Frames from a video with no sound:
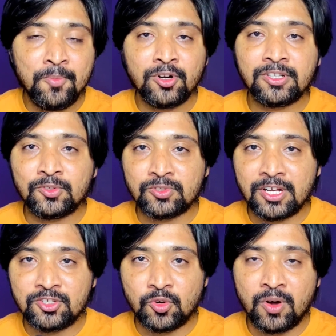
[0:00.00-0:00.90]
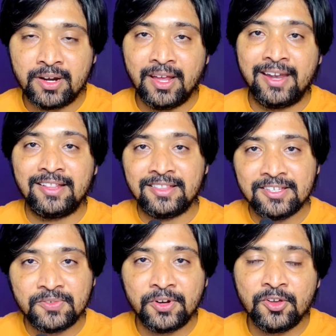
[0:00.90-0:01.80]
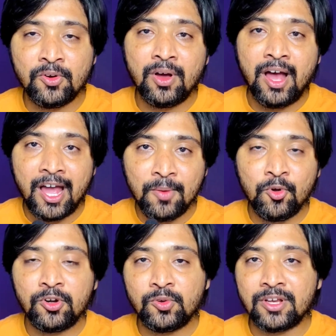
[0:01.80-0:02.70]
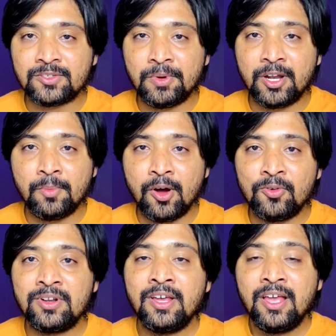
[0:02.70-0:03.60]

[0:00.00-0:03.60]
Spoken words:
I'm Dr. Tushar Chauhan, and in this video, I'm going to explain about